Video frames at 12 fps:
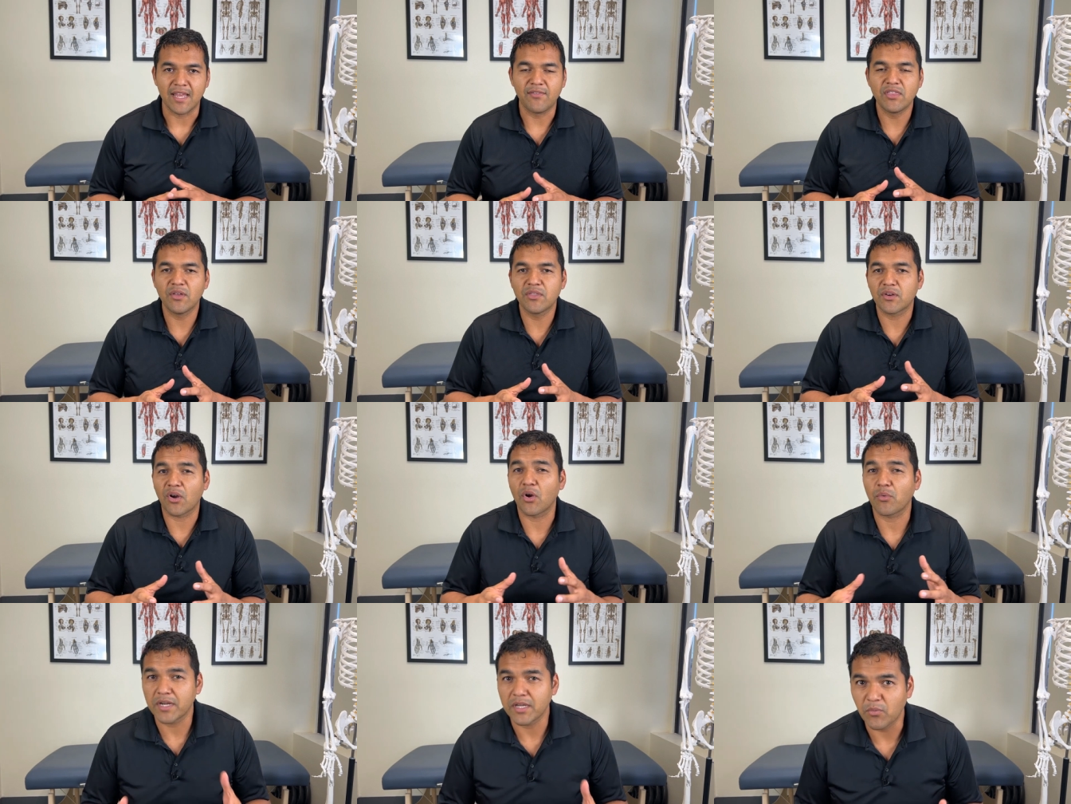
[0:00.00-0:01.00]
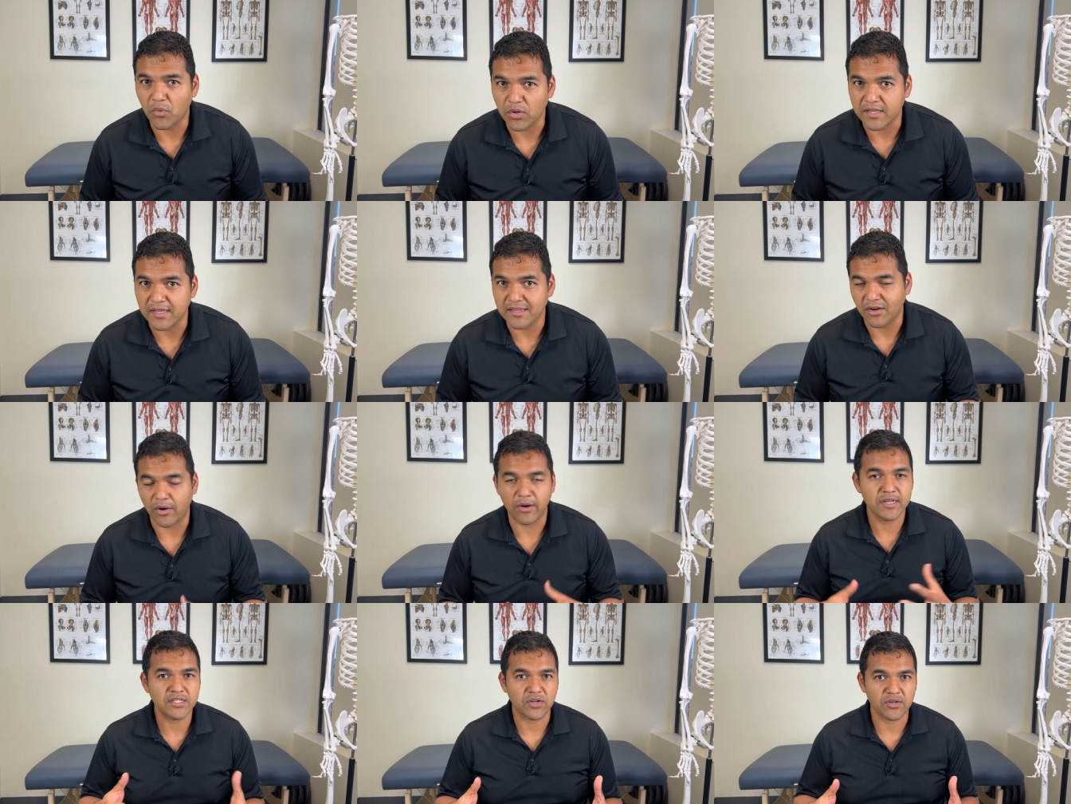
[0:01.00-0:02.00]
even though they're already working, they're
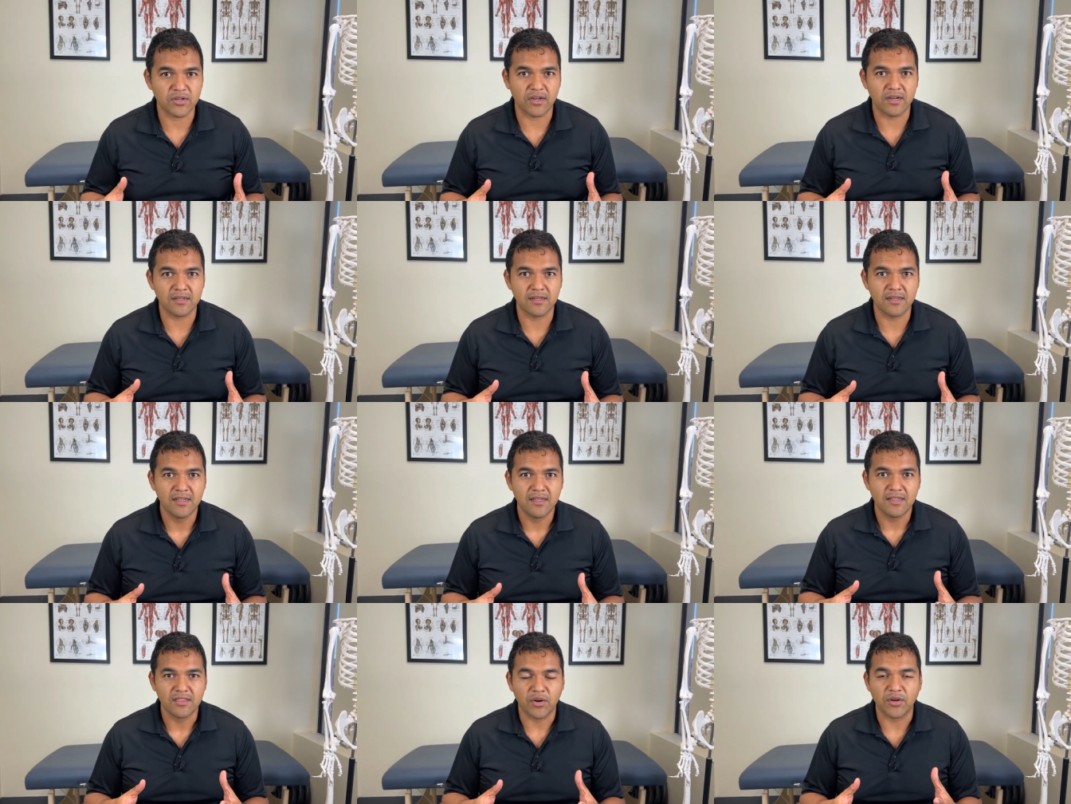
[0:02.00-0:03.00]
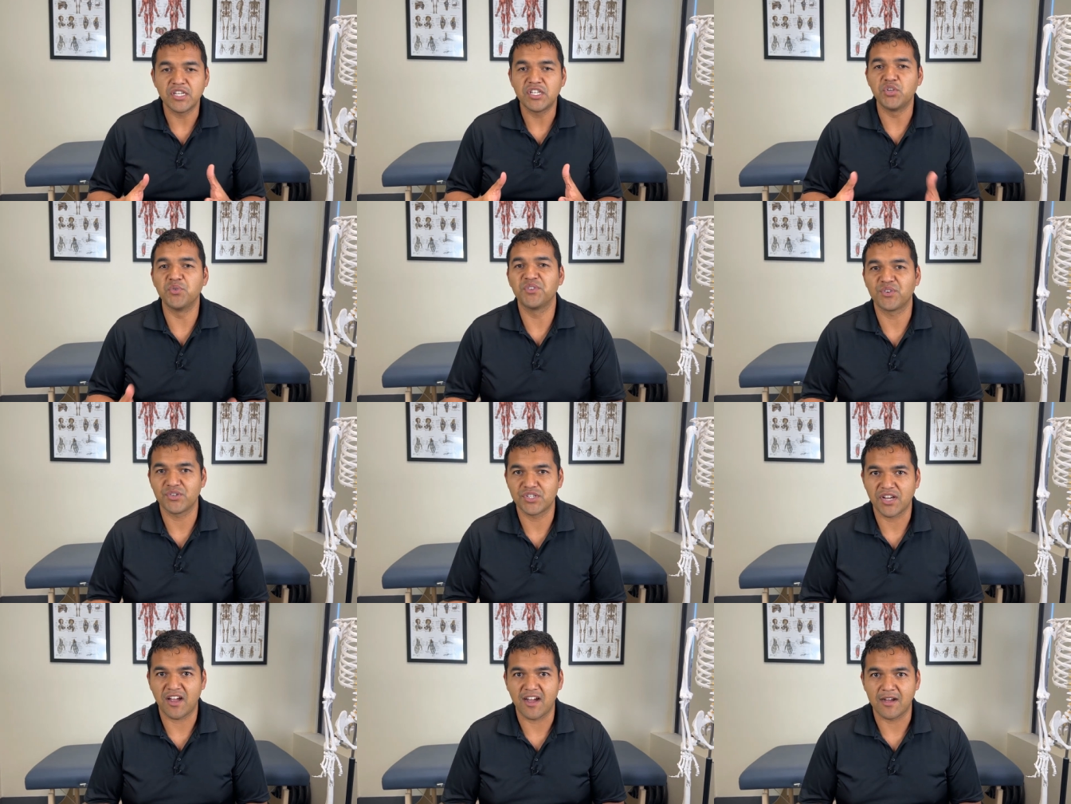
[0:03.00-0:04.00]
already turned on, they're already doing their
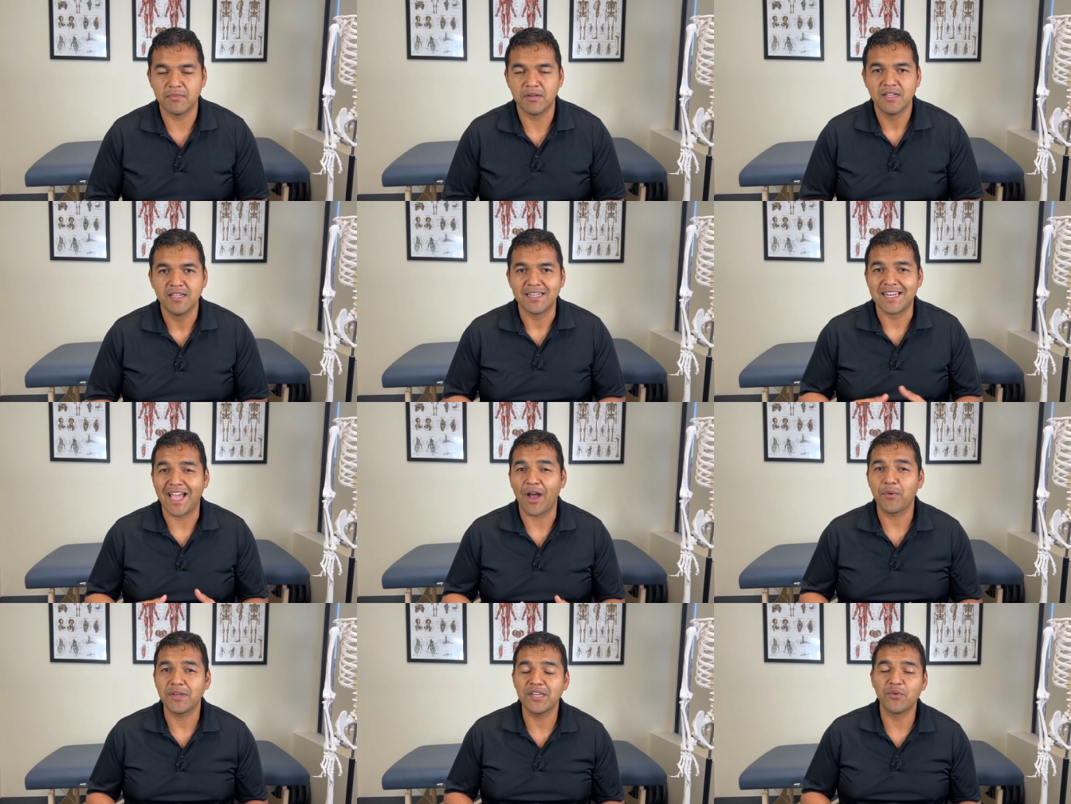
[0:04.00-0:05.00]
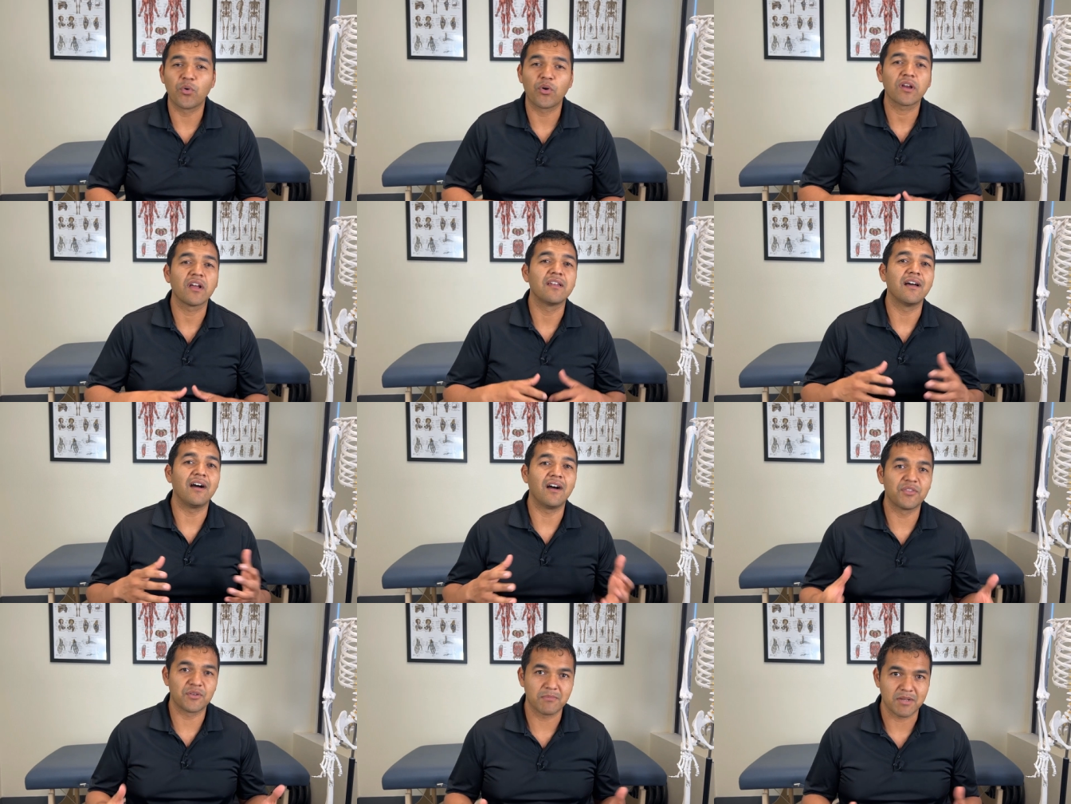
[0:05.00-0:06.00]
job. Now we need to work on
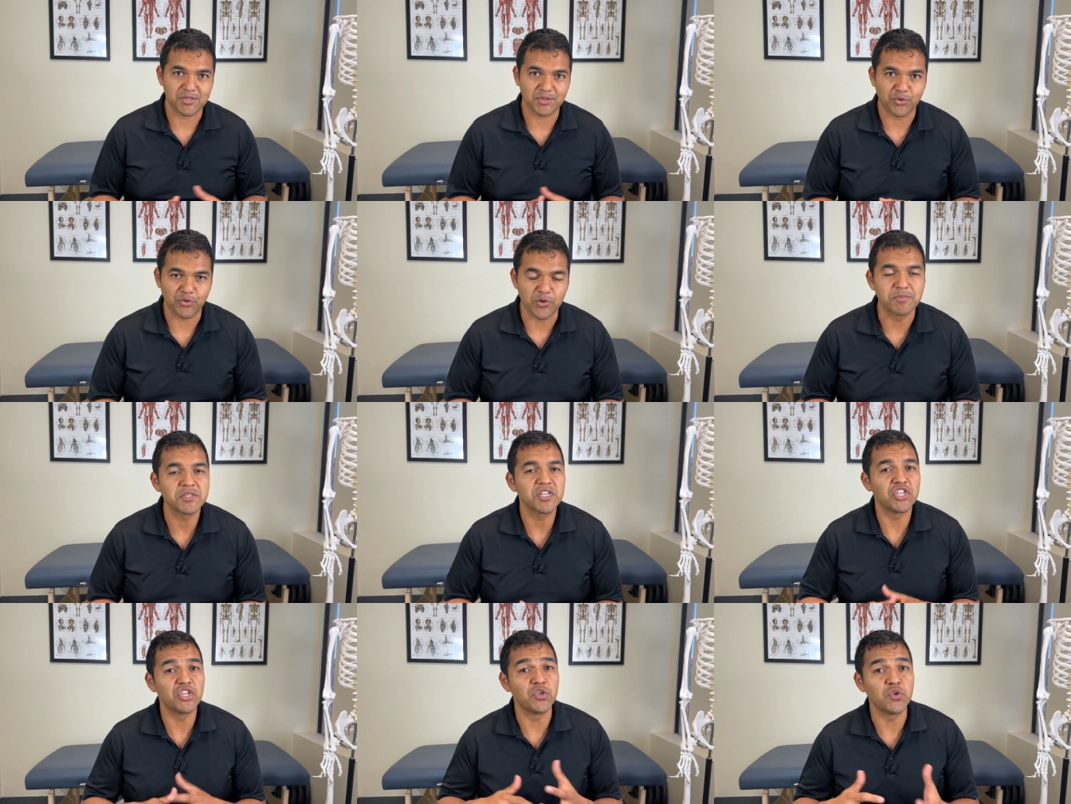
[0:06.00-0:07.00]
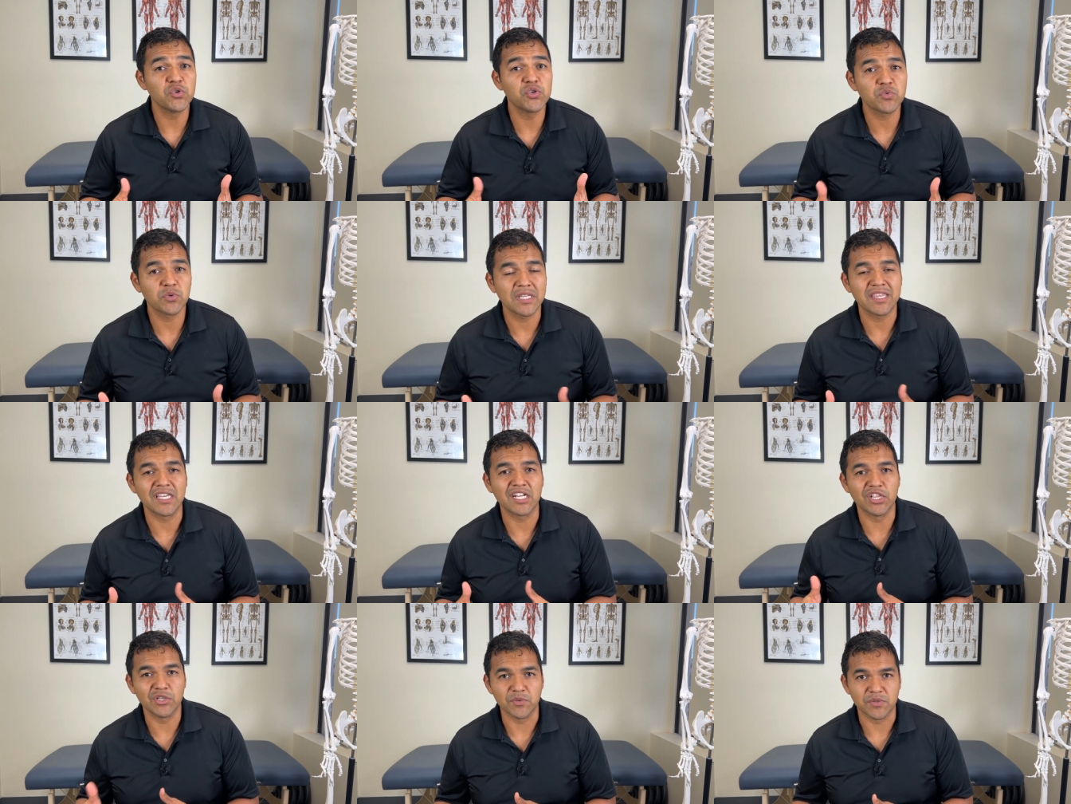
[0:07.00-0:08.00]
other muscle groups, usually the
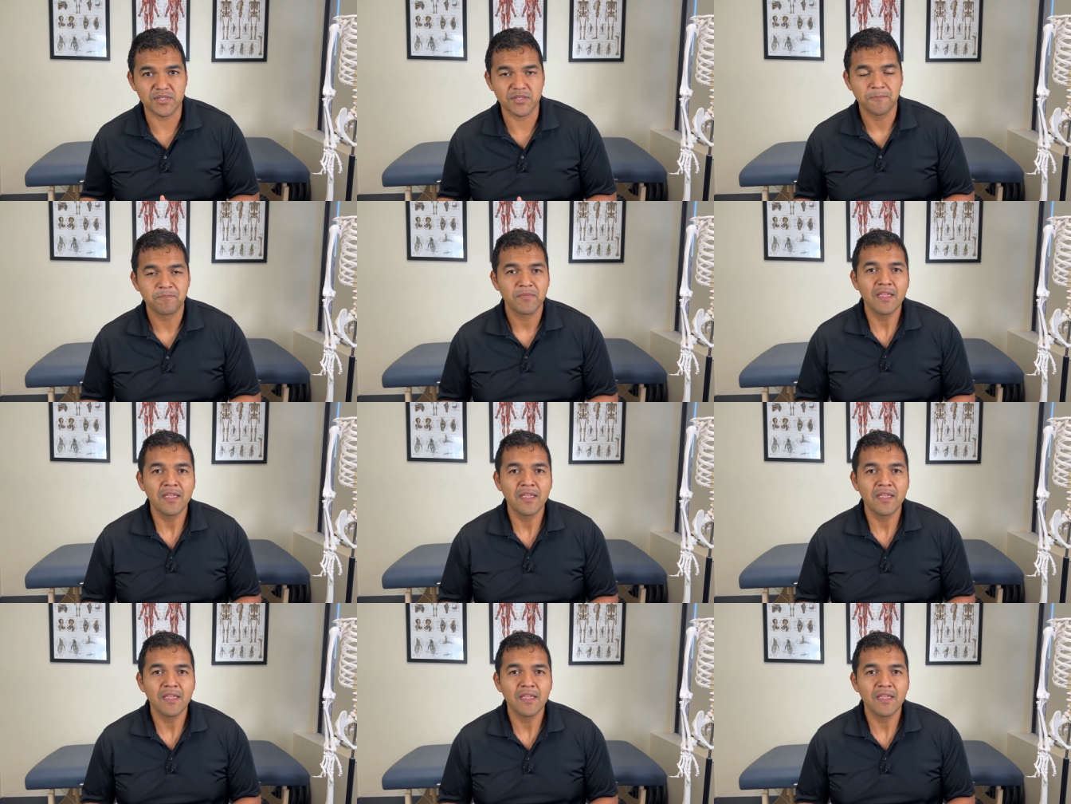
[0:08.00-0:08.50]
glutes.